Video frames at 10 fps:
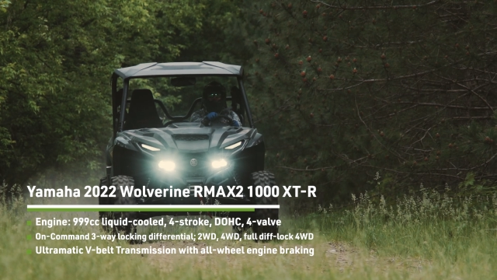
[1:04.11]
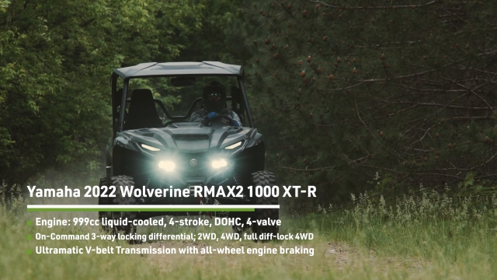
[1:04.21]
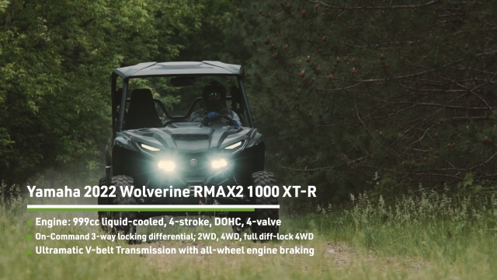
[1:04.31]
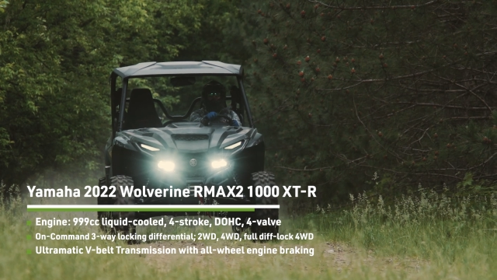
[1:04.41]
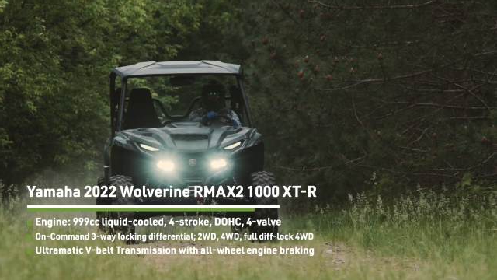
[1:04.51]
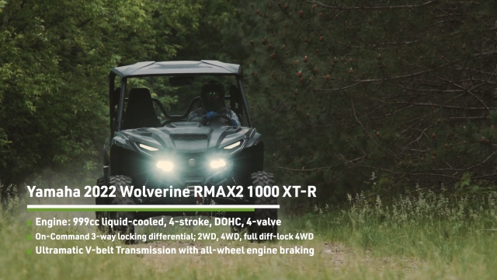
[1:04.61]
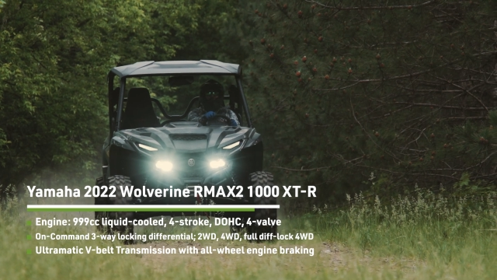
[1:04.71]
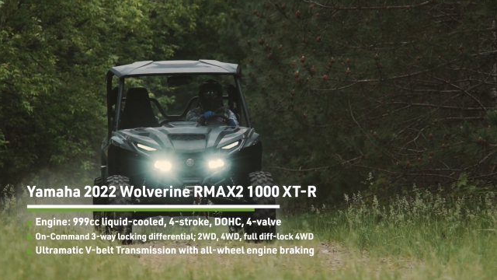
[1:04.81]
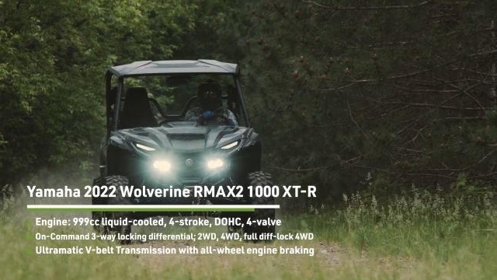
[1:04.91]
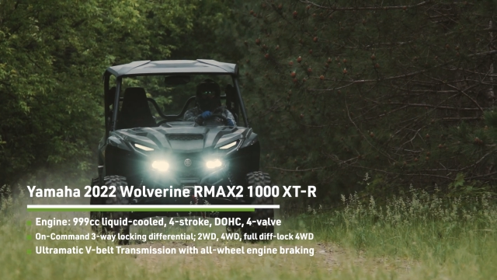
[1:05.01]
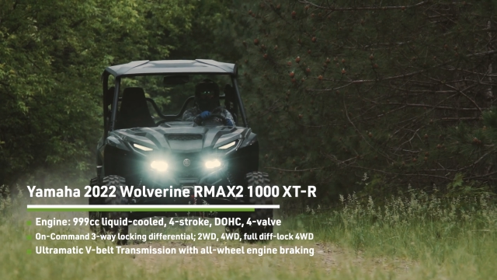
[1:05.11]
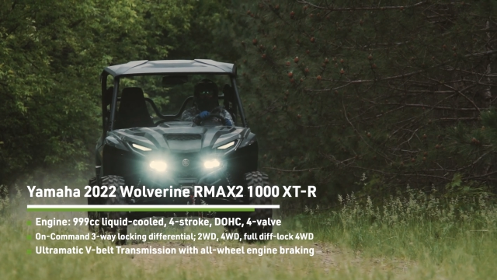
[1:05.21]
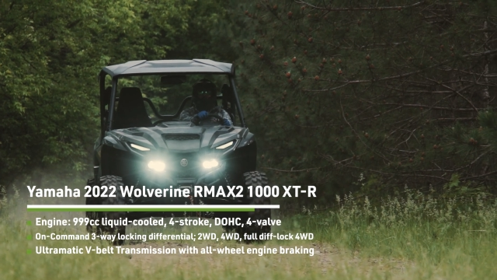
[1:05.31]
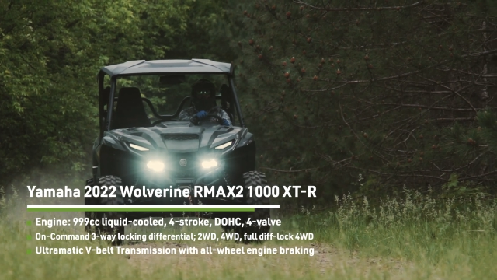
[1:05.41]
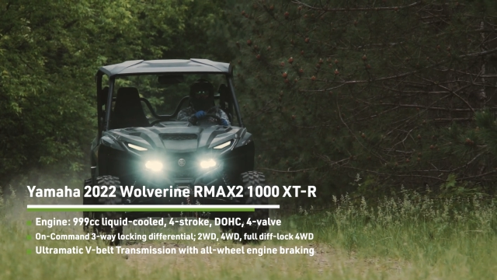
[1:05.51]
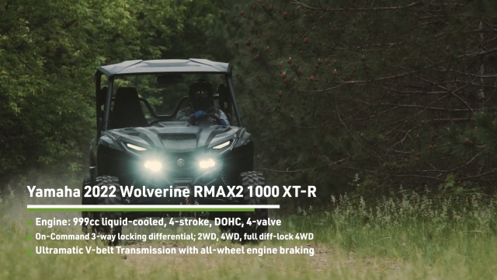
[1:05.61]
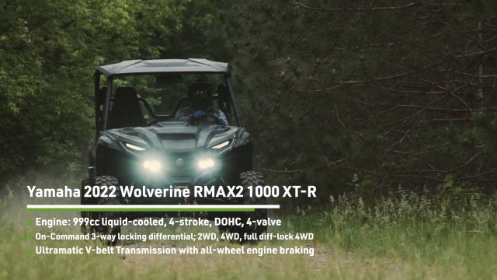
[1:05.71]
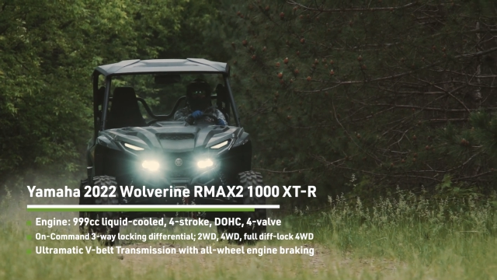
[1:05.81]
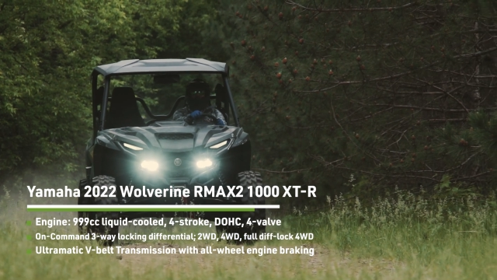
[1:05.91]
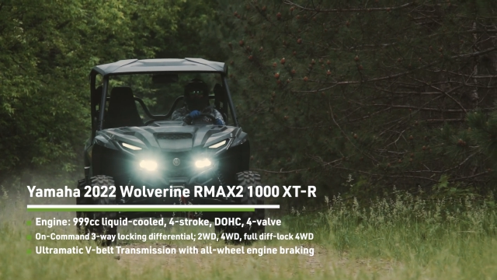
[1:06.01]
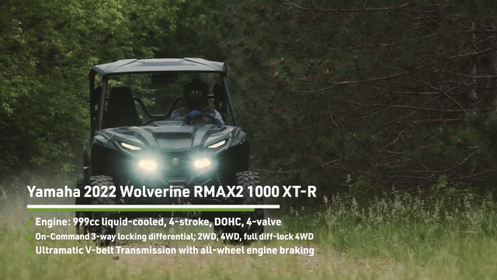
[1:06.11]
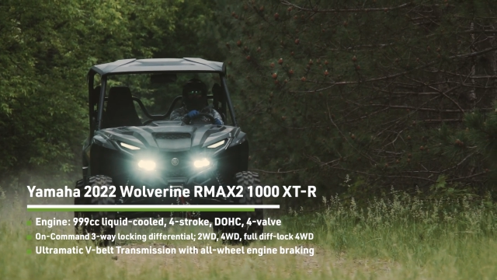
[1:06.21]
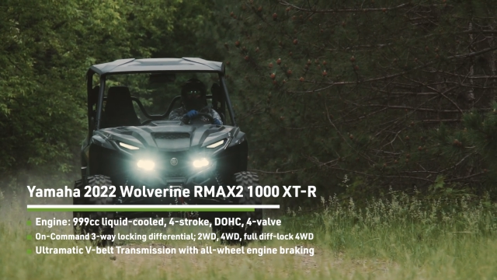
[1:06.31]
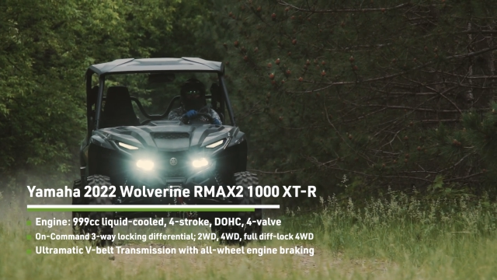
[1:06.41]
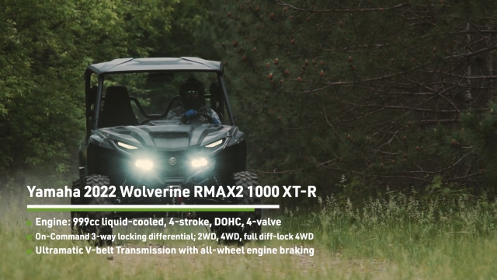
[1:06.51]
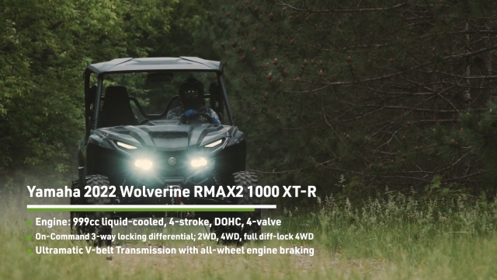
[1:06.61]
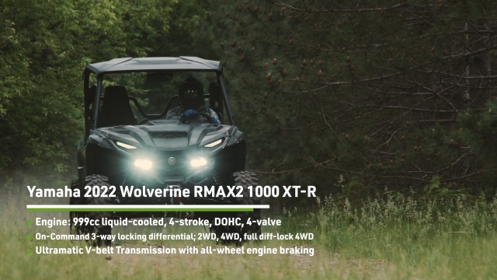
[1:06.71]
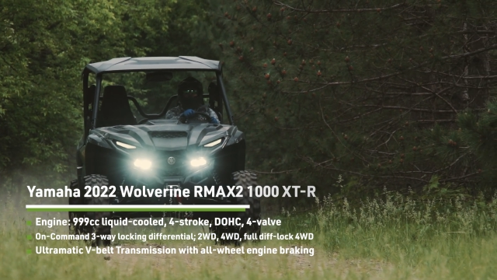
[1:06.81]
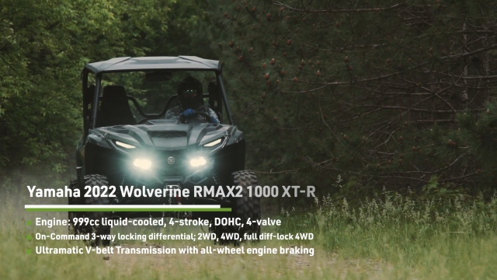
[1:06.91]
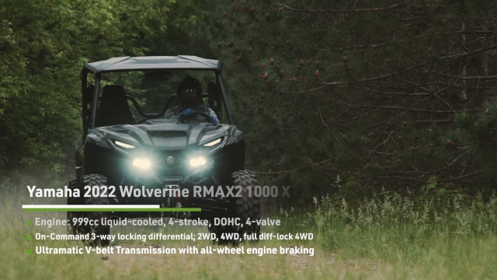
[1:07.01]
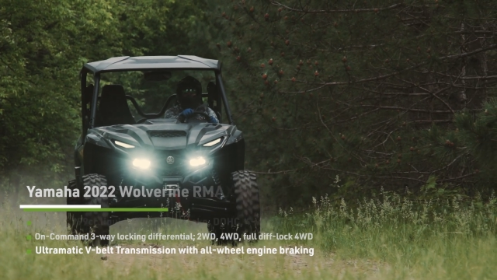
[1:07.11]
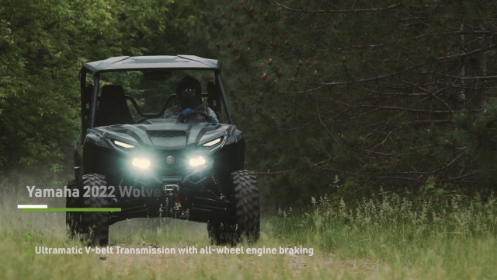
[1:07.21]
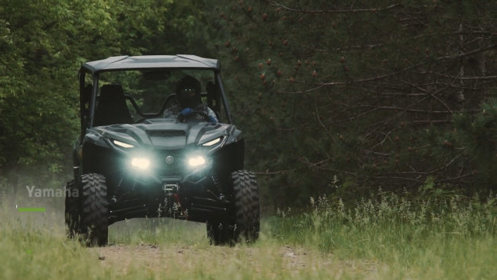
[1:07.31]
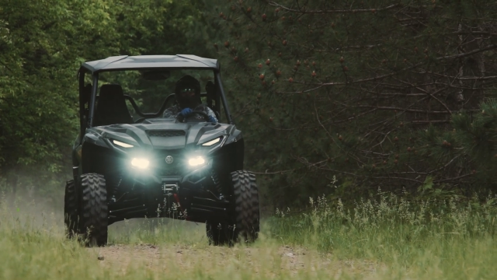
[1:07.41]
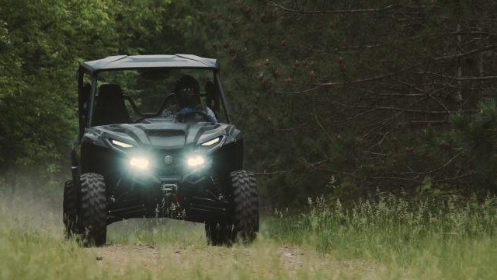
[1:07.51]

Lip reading: [unreadable: no face in view]